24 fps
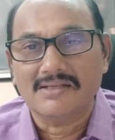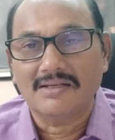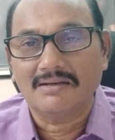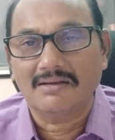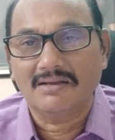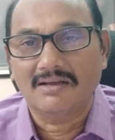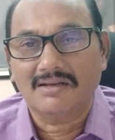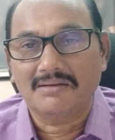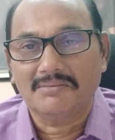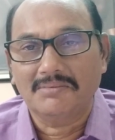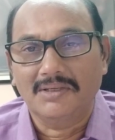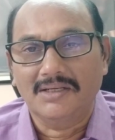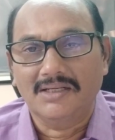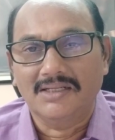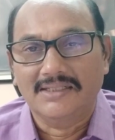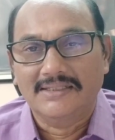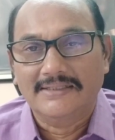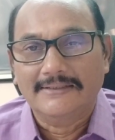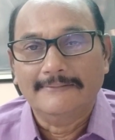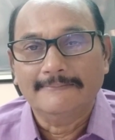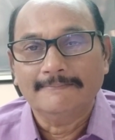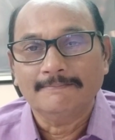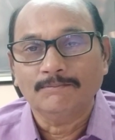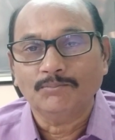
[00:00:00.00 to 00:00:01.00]

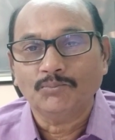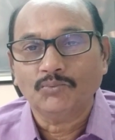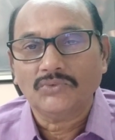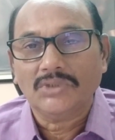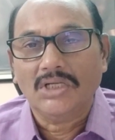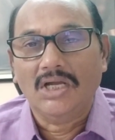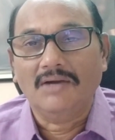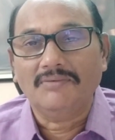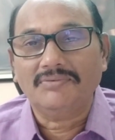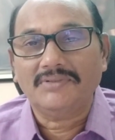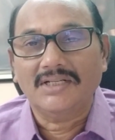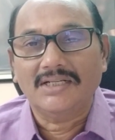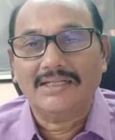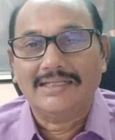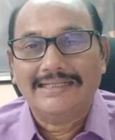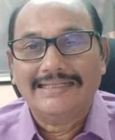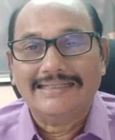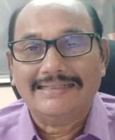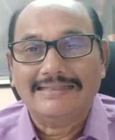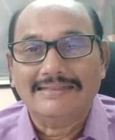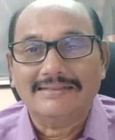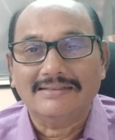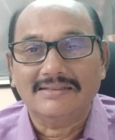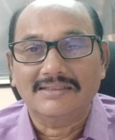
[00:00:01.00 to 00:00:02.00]
Normally, after
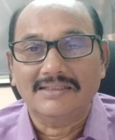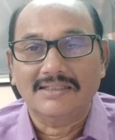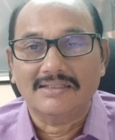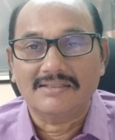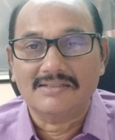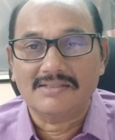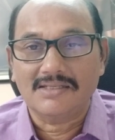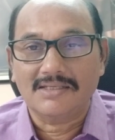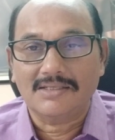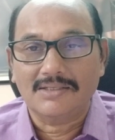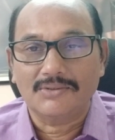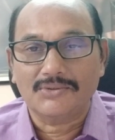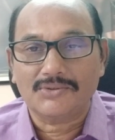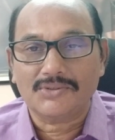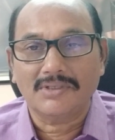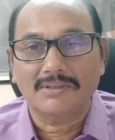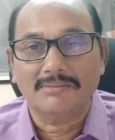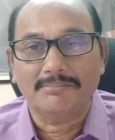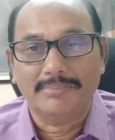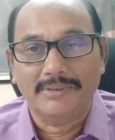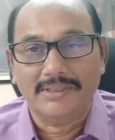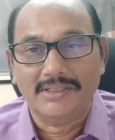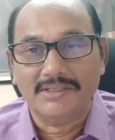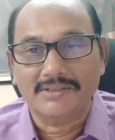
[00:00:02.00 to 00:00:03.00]
taking the execution
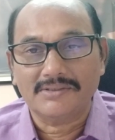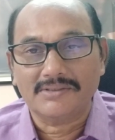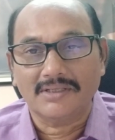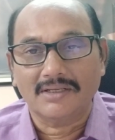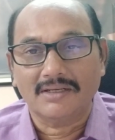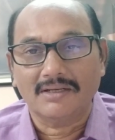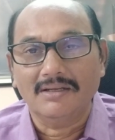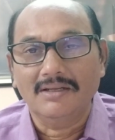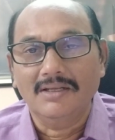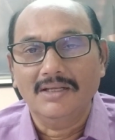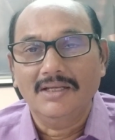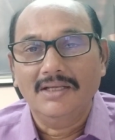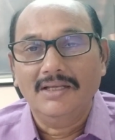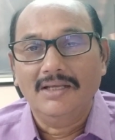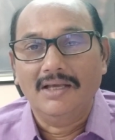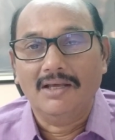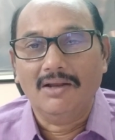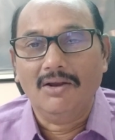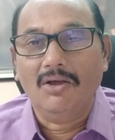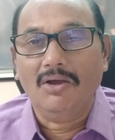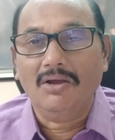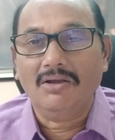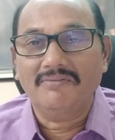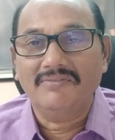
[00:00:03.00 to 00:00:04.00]
petition,
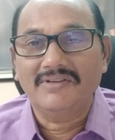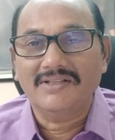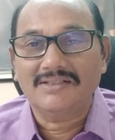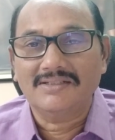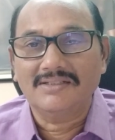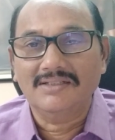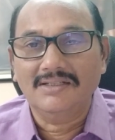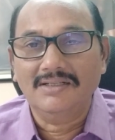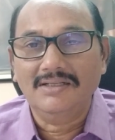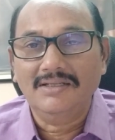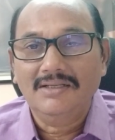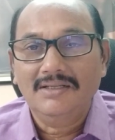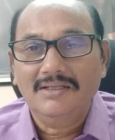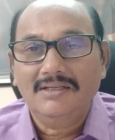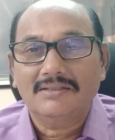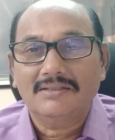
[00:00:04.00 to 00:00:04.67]
along with the